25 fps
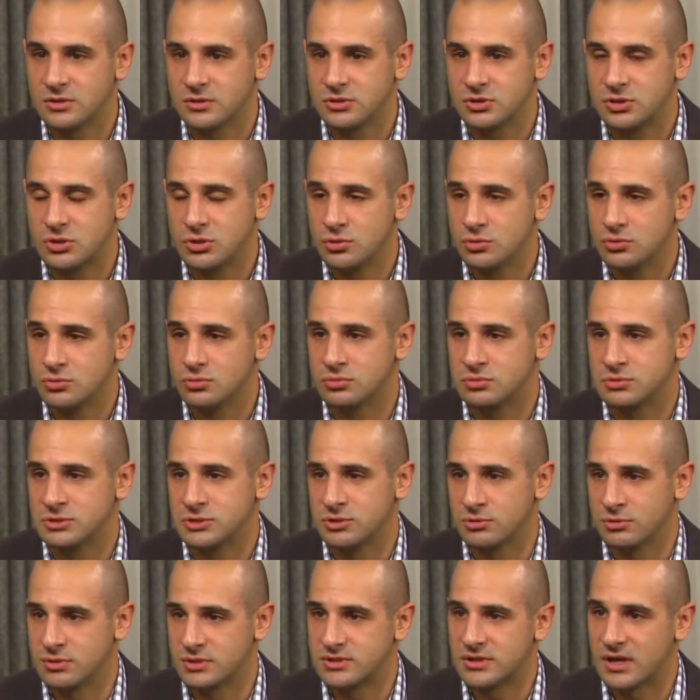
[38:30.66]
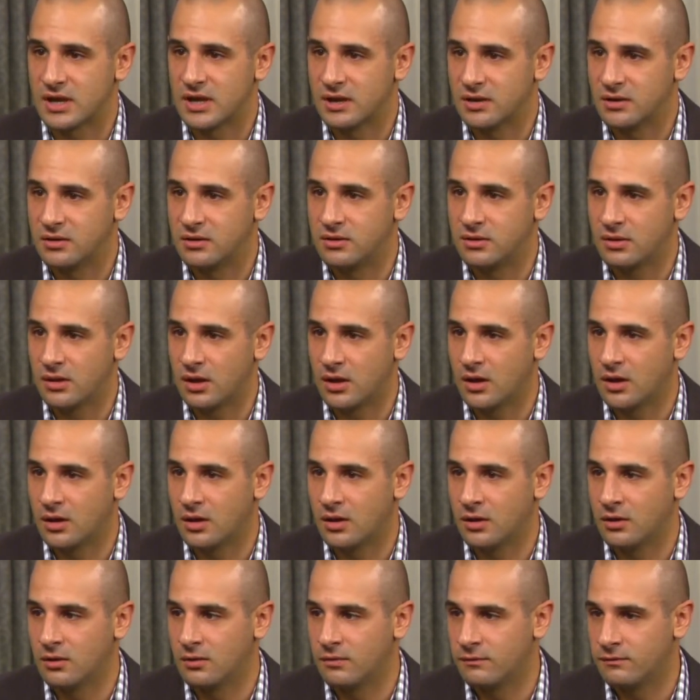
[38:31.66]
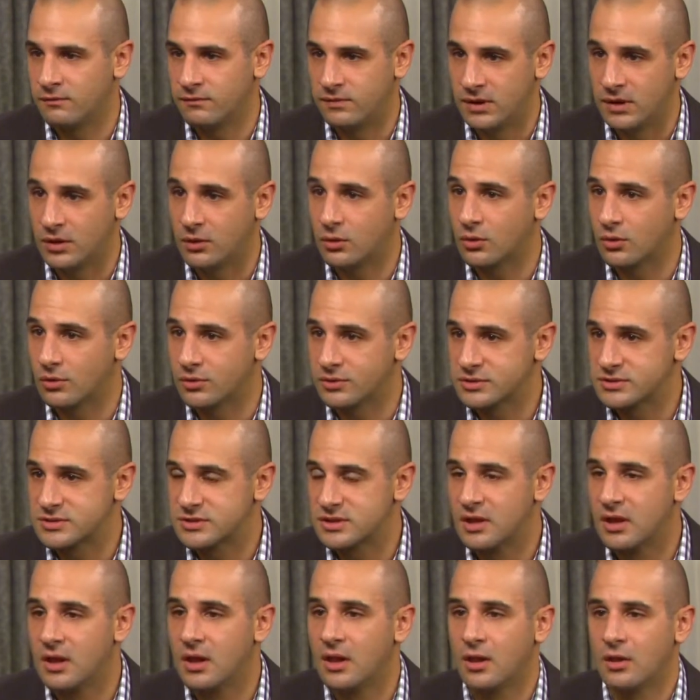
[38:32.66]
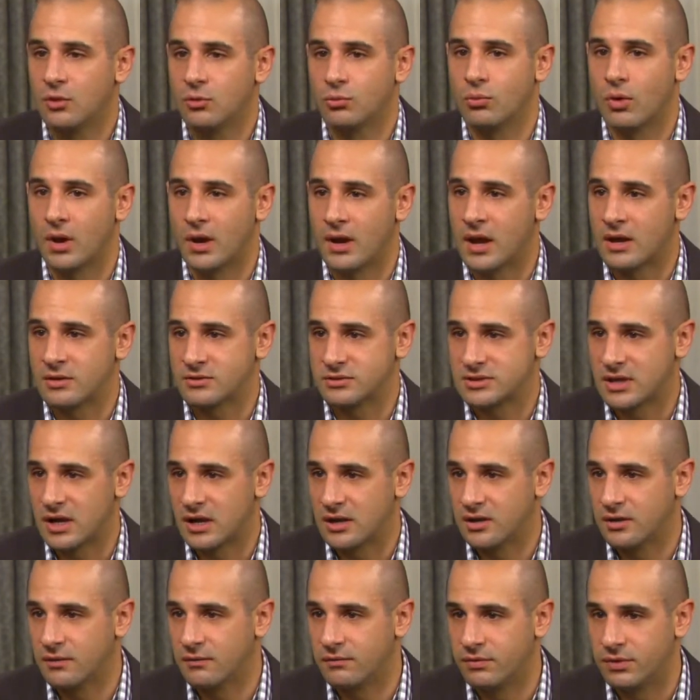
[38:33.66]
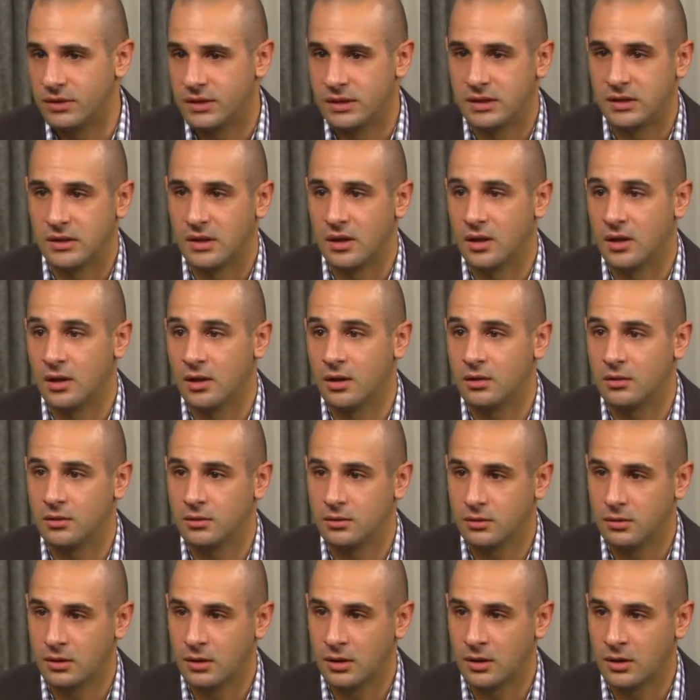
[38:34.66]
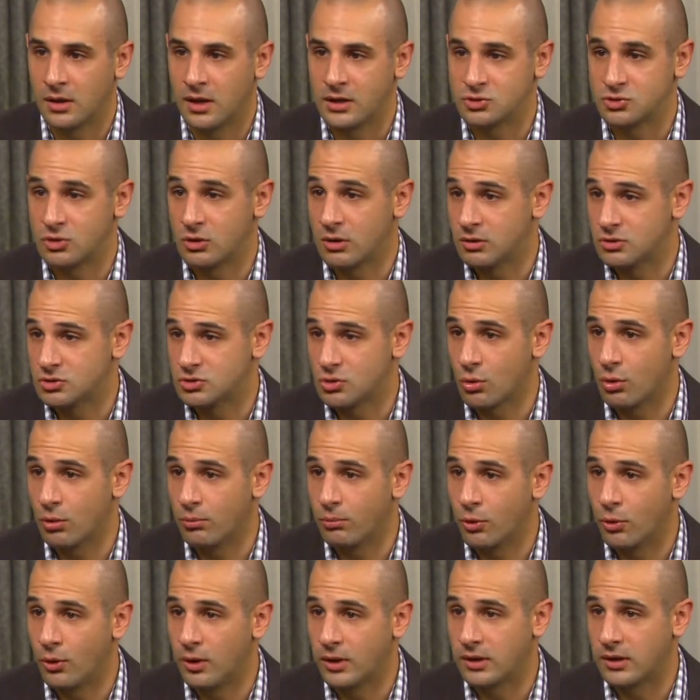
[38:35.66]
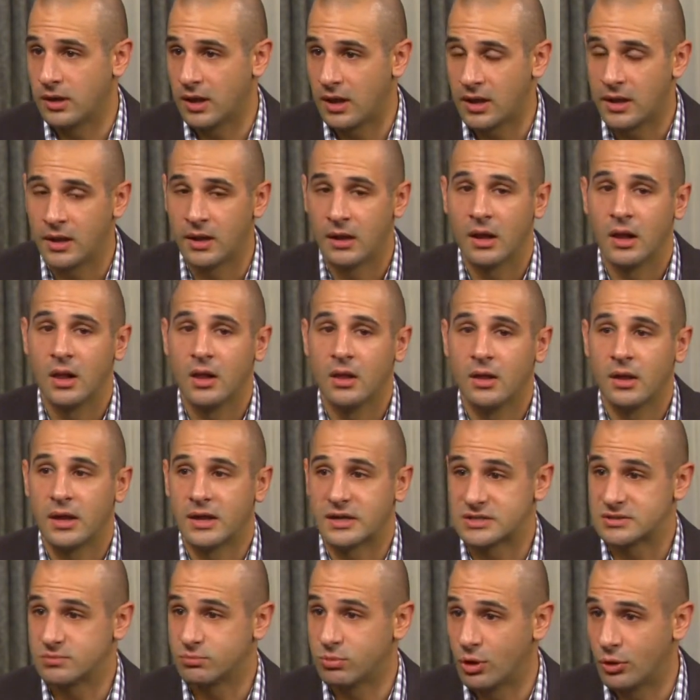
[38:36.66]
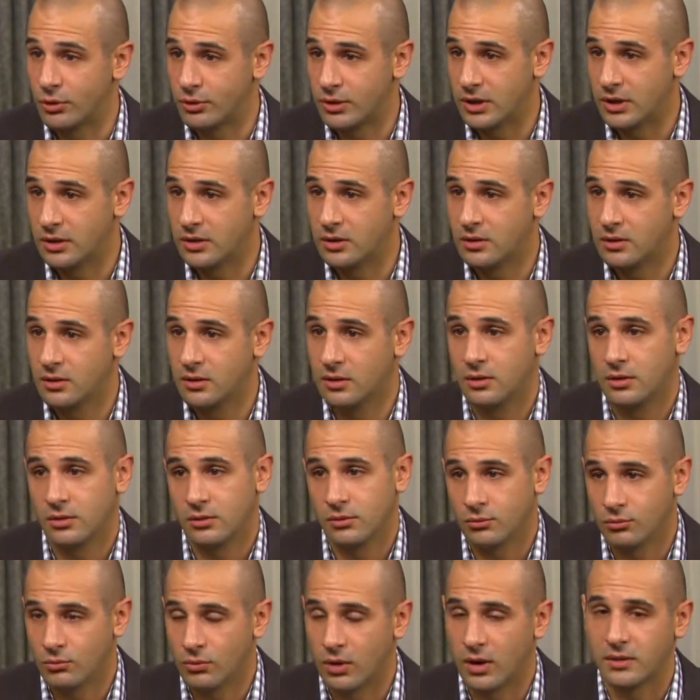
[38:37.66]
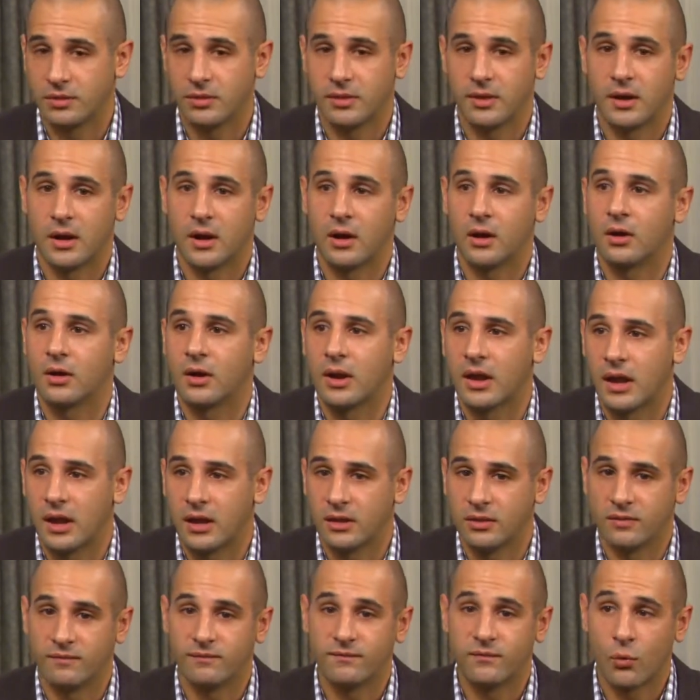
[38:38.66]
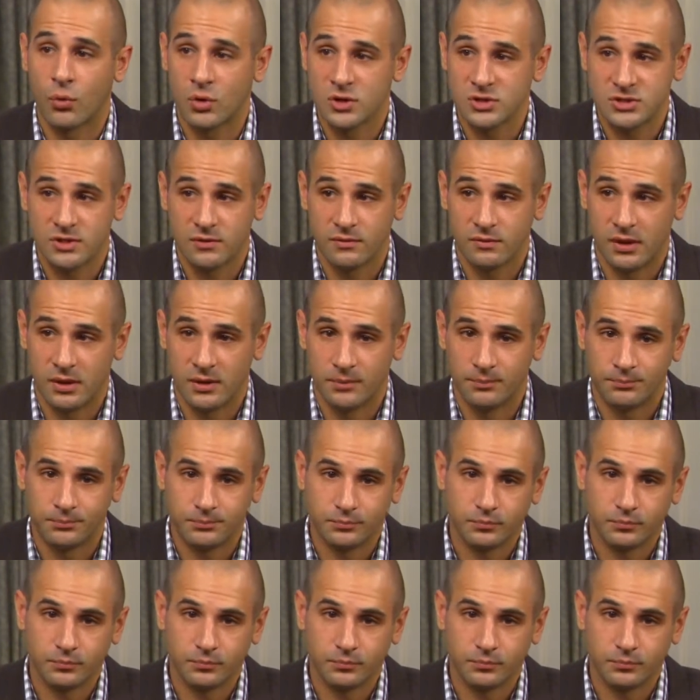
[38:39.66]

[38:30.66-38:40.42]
two suicide uh, vehicles hmm. right outside of the uh, uh, entry control point mm -hmm. gate exploded mm -hmm. right there. And the force of it,